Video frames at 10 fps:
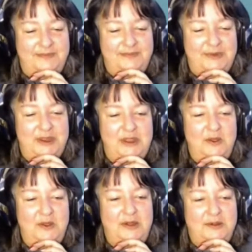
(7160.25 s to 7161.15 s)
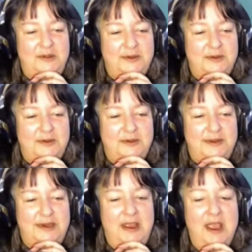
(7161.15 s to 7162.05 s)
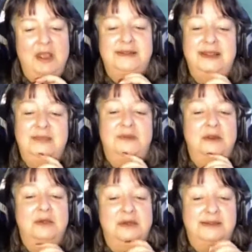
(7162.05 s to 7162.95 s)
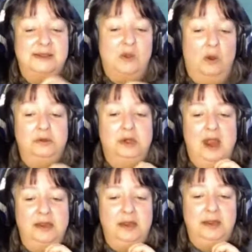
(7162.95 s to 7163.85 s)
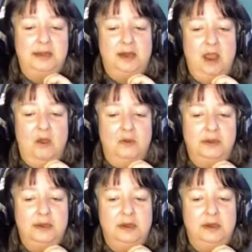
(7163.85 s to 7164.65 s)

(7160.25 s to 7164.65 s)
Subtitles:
You understand. See, but it's colder on the East Coast.